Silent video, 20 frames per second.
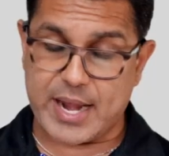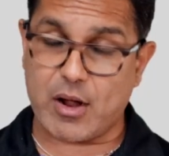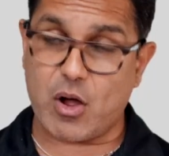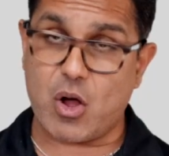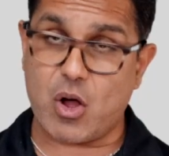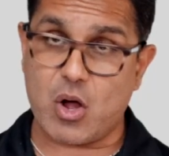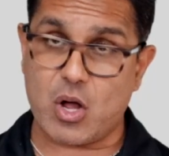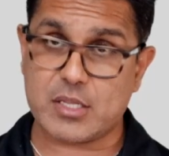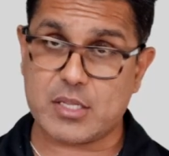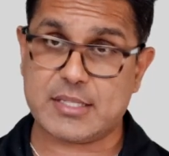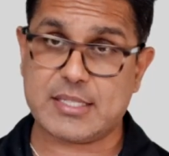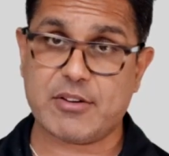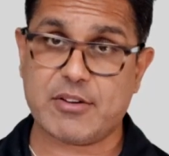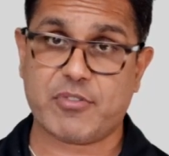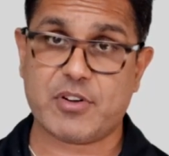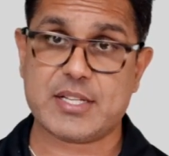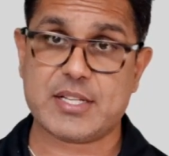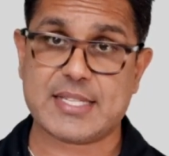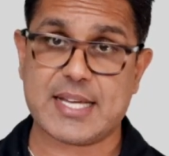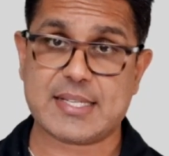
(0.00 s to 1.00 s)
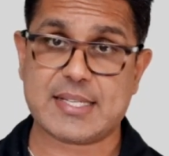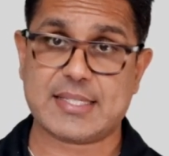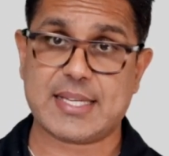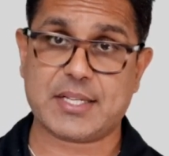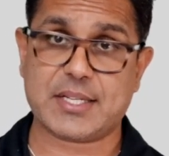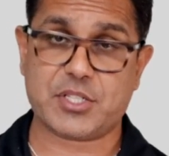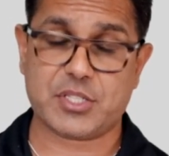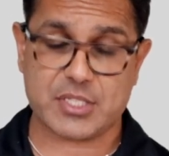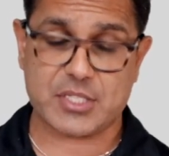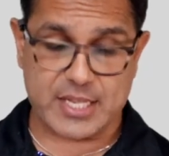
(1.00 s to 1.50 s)
to all different test
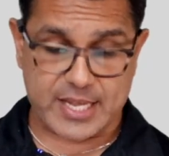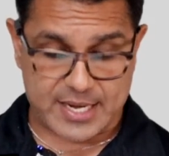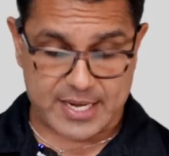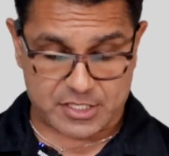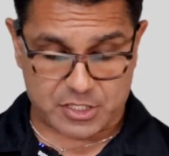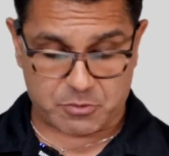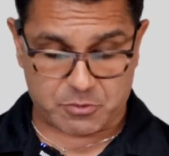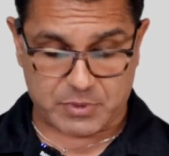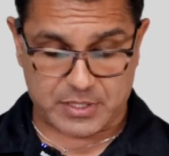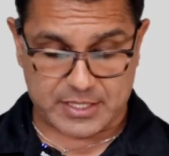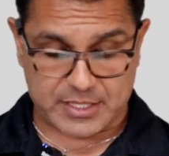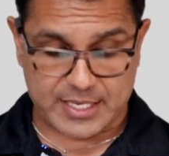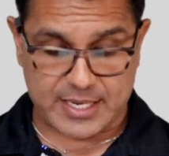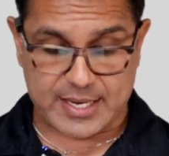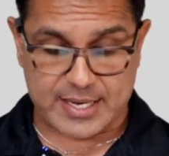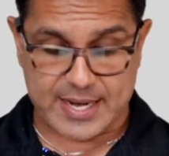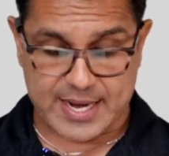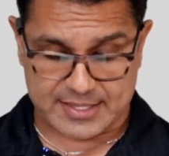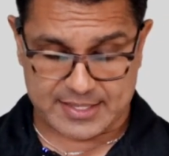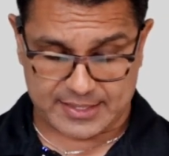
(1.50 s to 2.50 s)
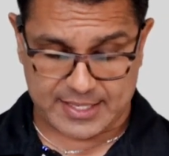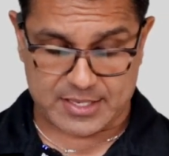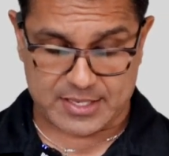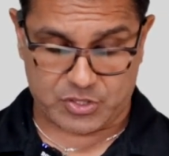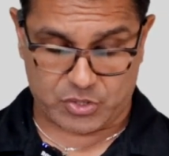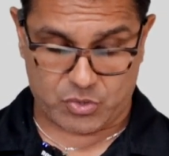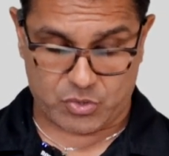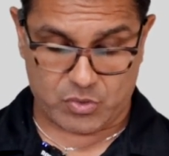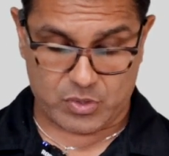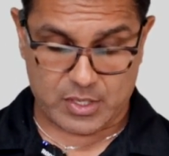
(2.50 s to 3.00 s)
sections in the HSPT? And yes, they
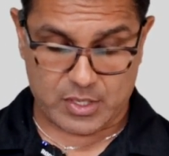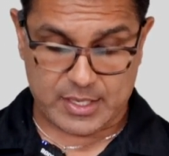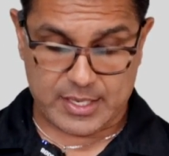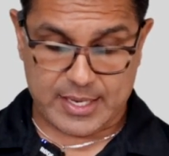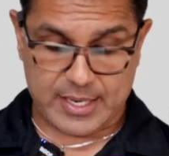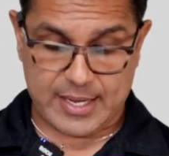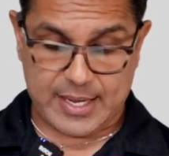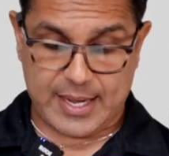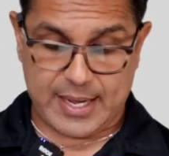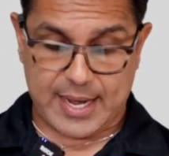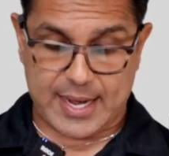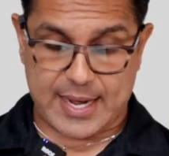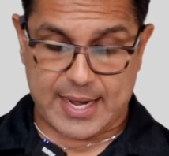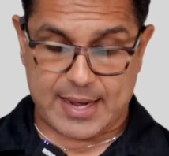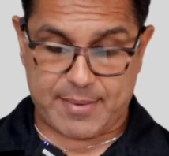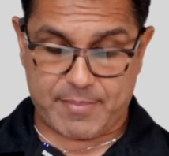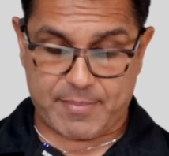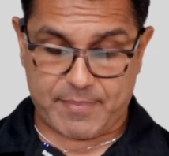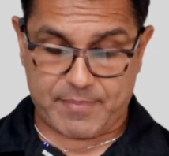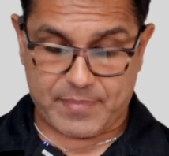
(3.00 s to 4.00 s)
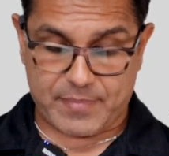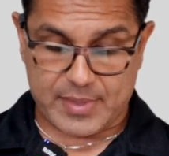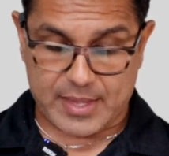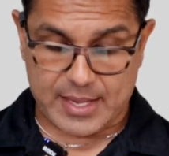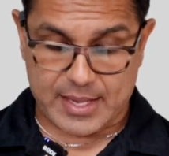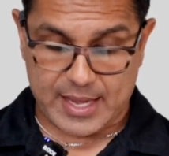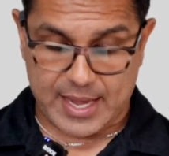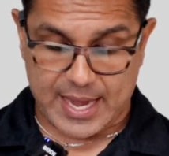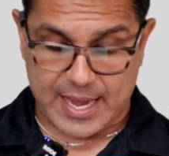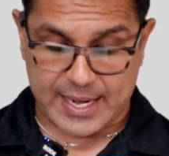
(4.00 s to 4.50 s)
do.
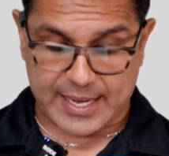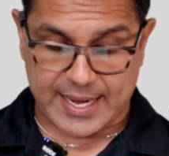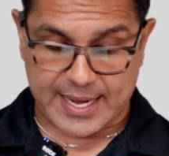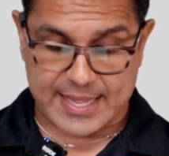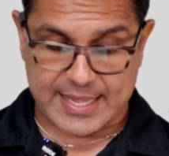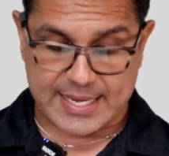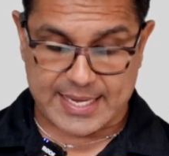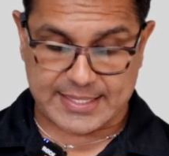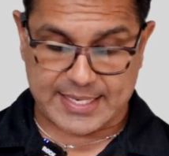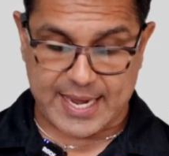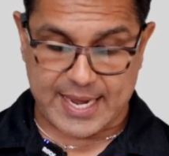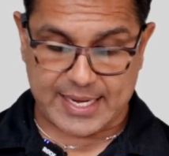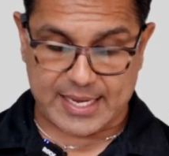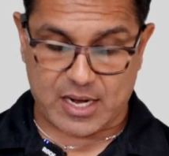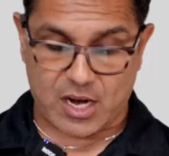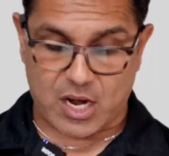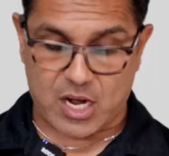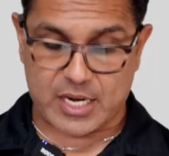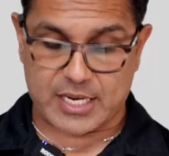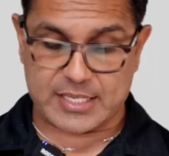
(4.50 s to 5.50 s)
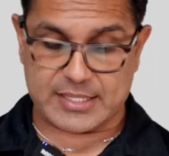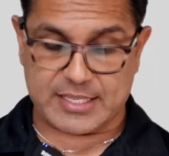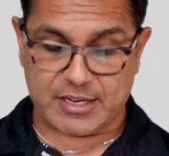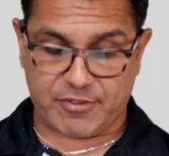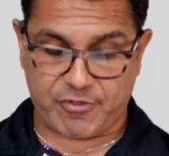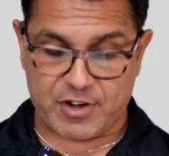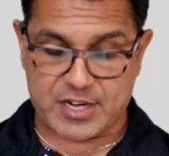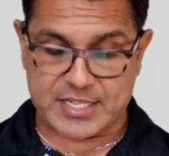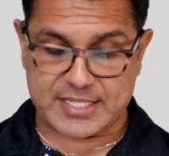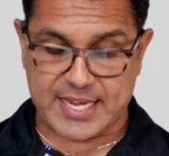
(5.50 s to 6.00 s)
And can they take it on a
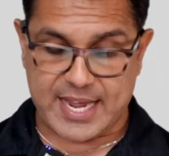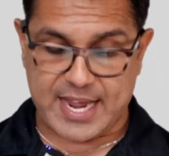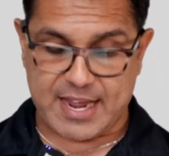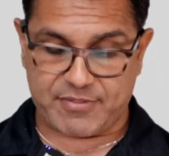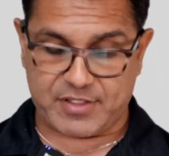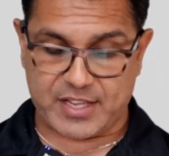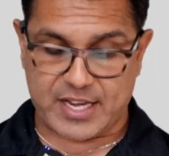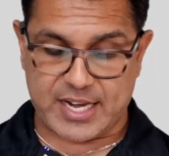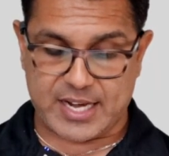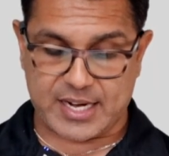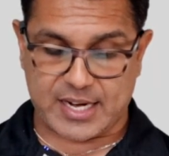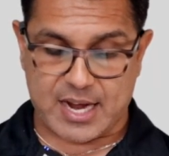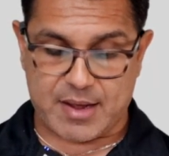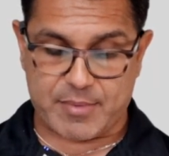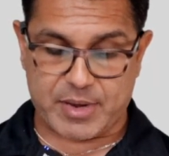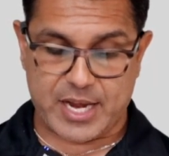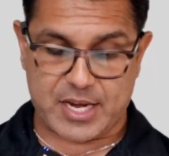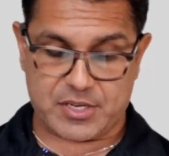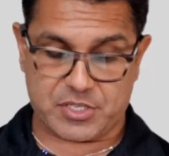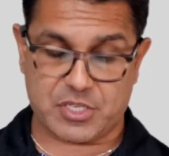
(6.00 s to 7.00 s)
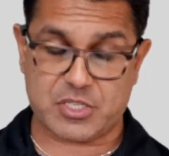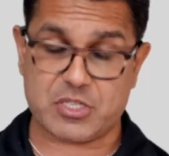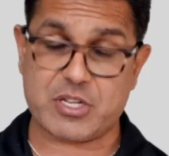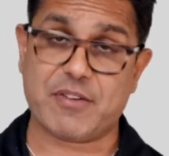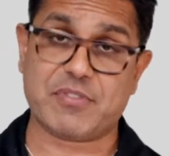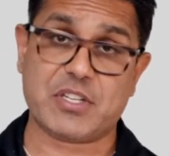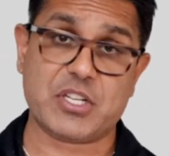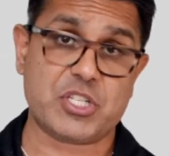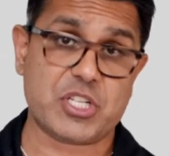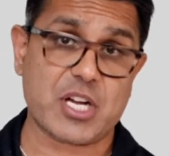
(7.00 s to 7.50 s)
different day if they need accommodations?
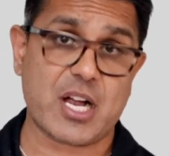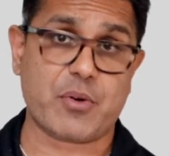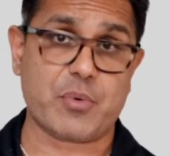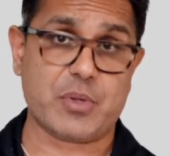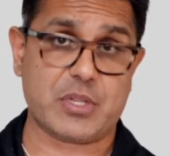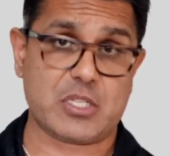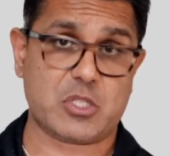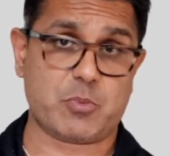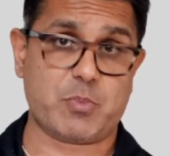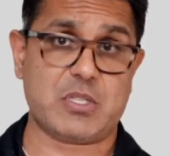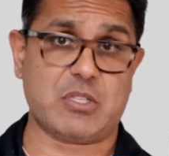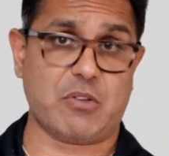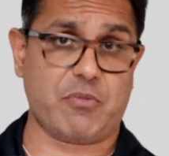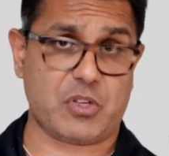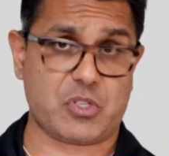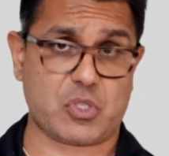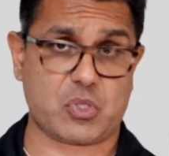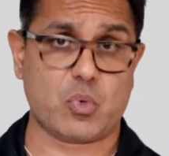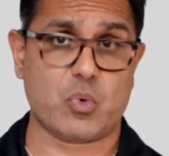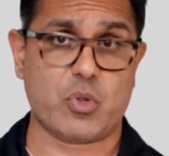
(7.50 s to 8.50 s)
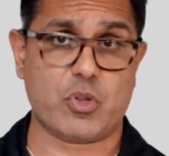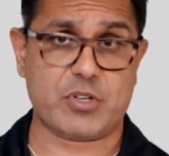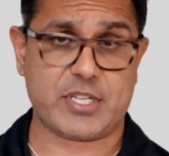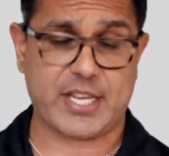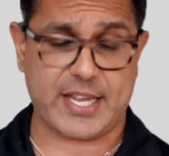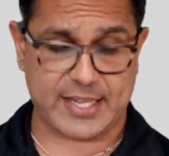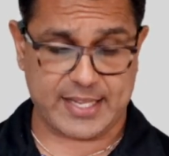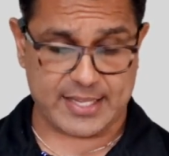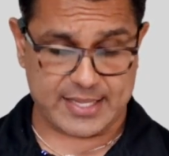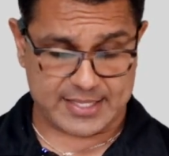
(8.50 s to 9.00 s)
You have to check with the specific school they're
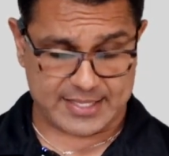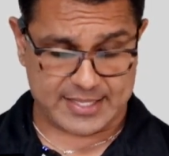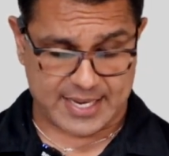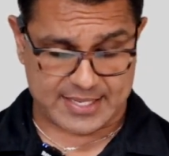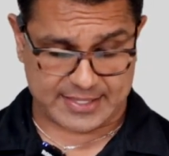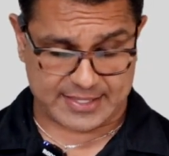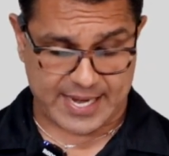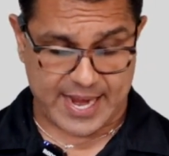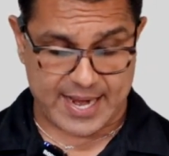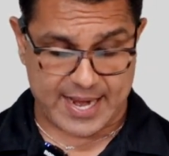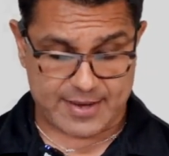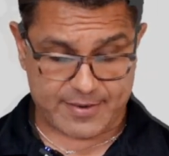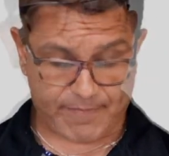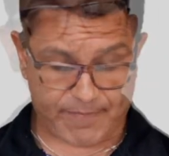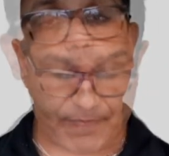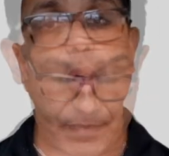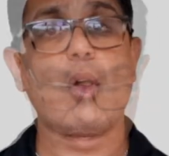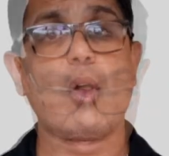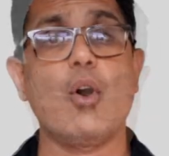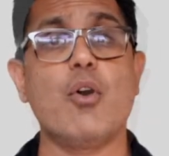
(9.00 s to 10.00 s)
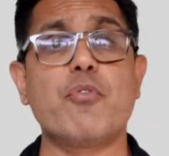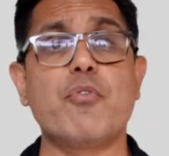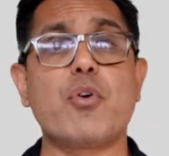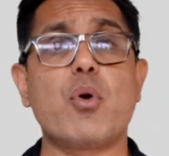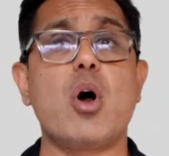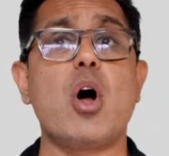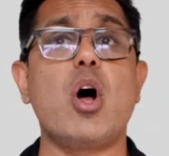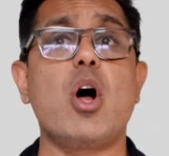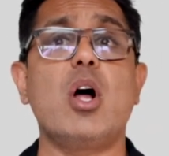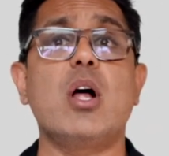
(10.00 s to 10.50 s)
taking the test at.
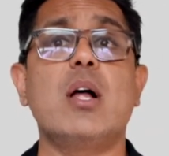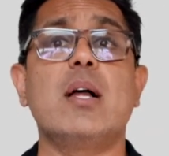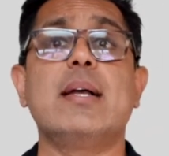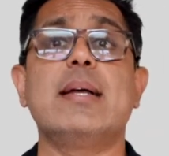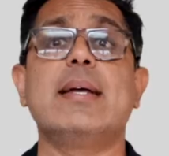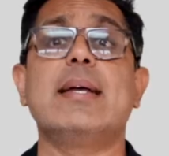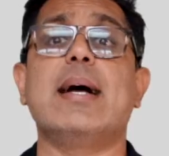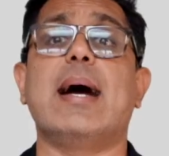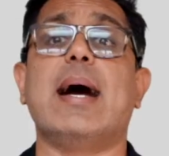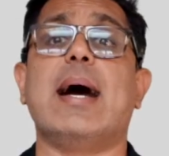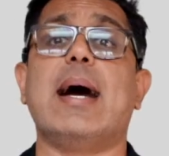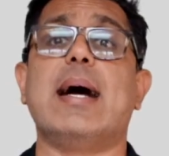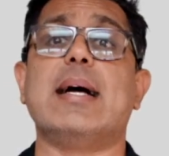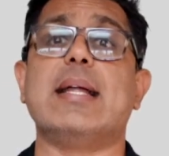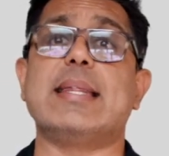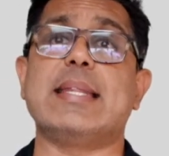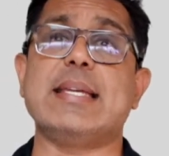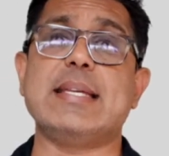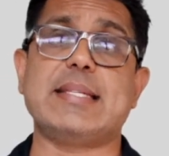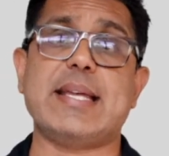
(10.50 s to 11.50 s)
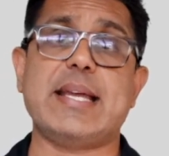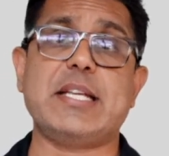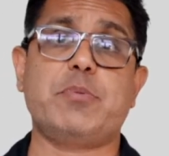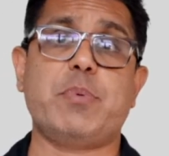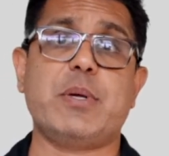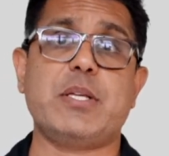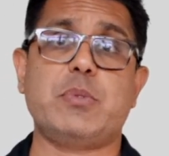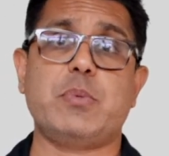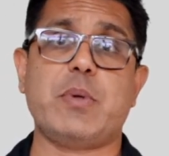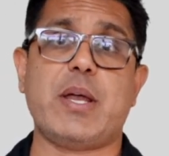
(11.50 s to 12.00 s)
Overall, these
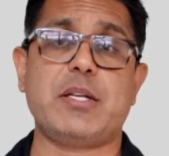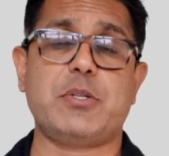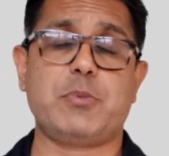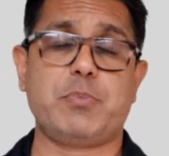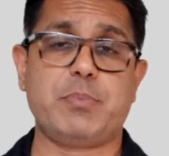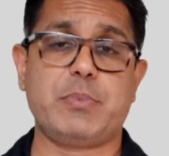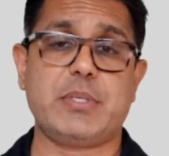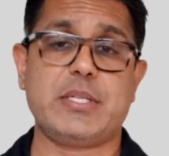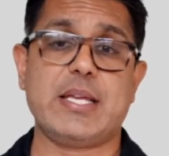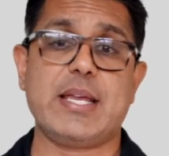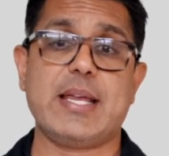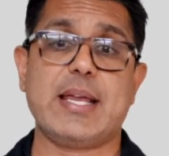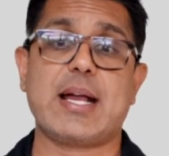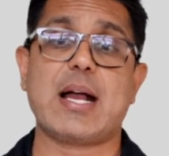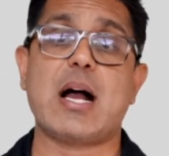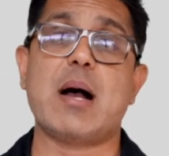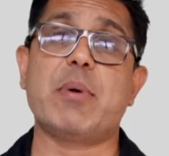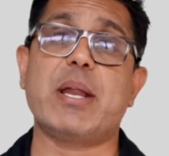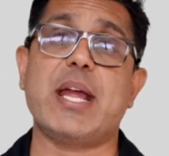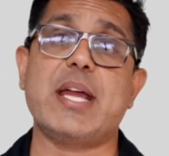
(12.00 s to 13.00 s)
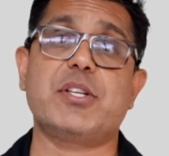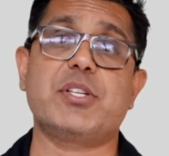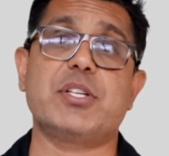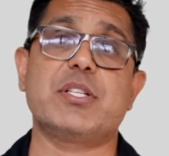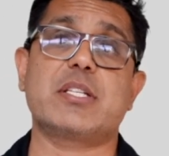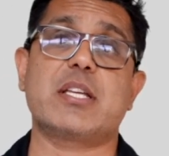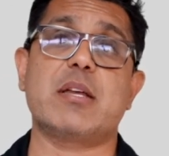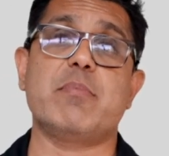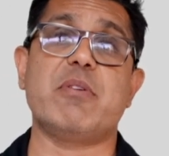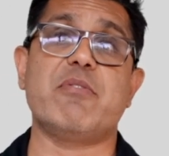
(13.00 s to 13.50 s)
HSPT
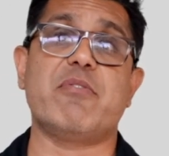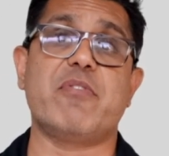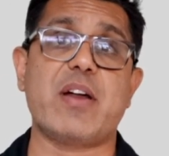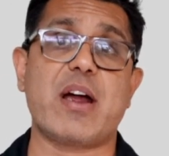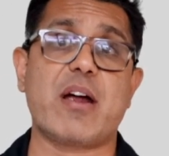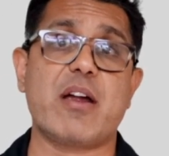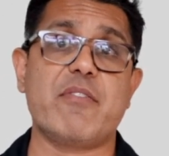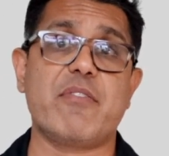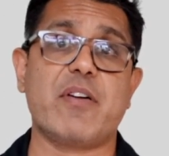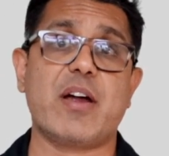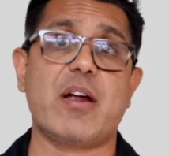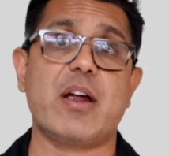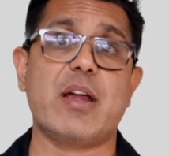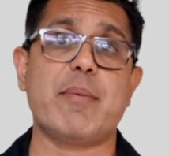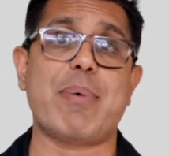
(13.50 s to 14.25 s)
accommodations can be very, very